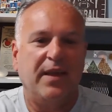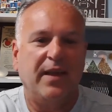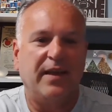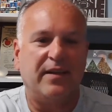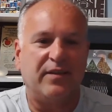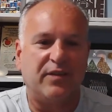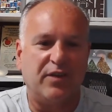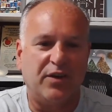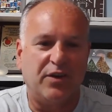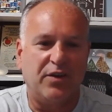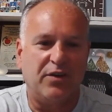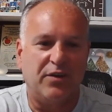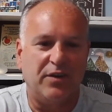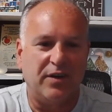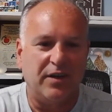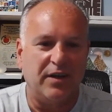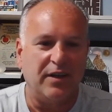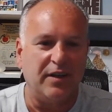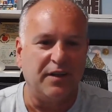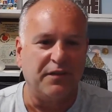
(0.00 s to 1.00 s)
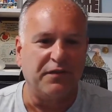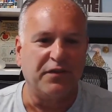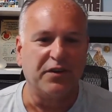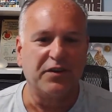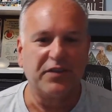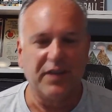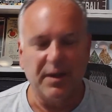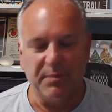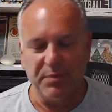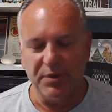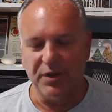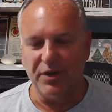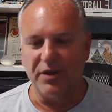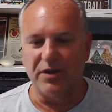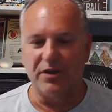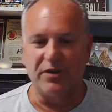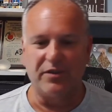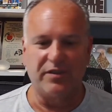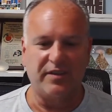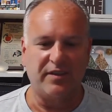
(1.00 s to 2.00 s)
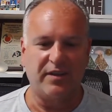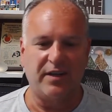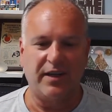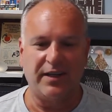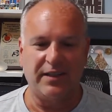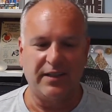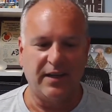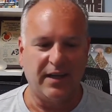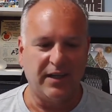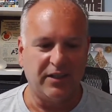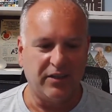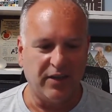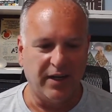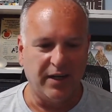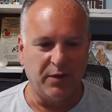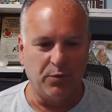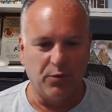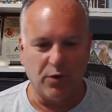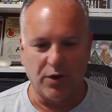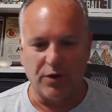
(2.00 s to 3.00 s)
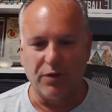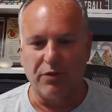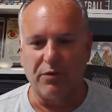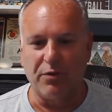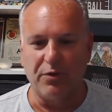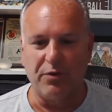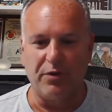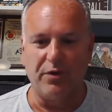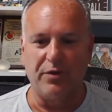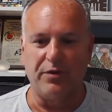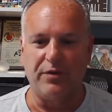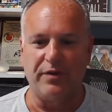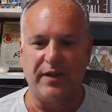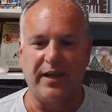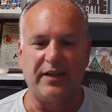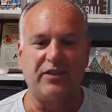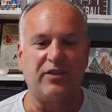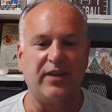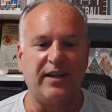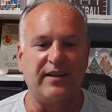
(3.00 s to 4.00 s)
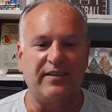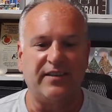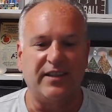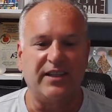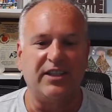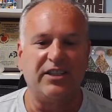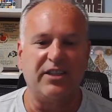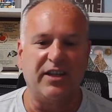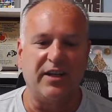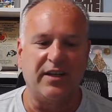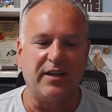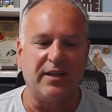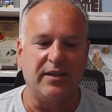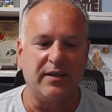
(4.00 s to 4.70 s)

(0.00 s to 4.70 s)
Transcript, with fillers: And so the first couple of years, I tried to work through that transition.